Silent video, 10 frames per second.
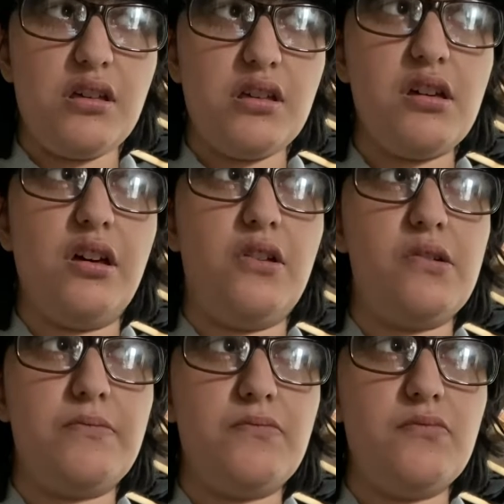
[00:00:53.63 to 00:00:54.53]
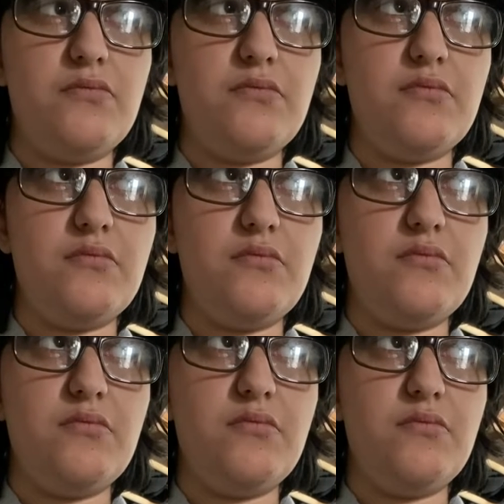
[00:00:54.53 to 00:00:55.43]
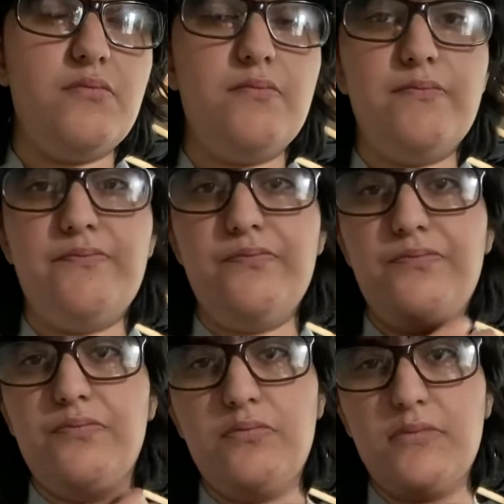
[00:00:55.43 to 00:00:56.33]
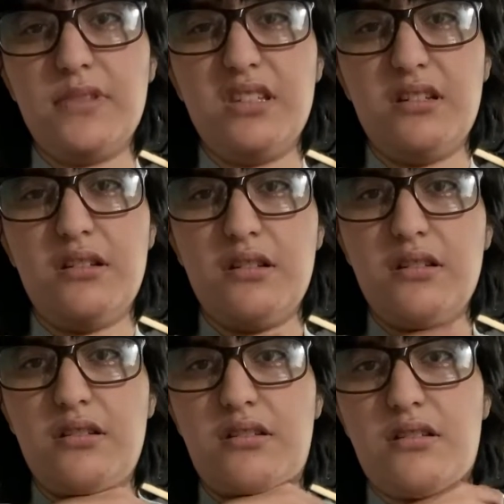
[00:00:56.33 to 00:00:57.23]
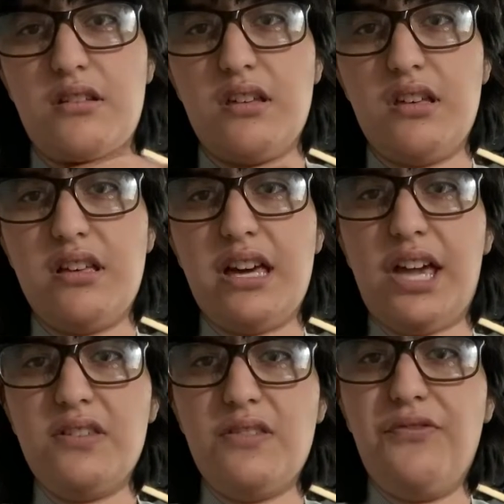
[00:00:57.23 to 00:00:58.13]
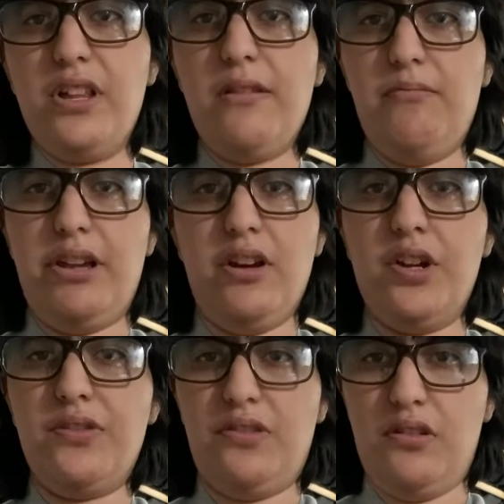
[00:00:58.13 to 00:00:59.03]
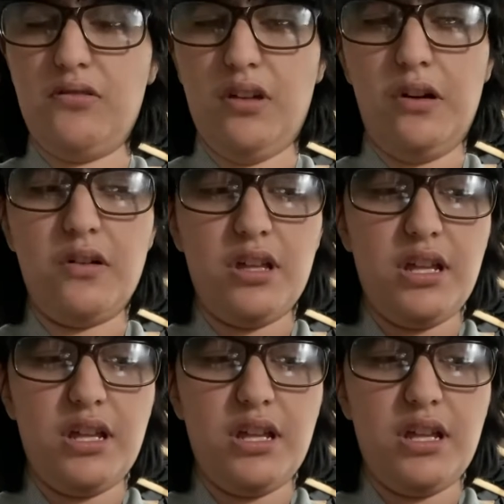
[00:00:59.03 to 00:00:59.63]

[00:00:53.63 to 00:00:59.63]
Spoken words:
I just felt embarrassed, you know?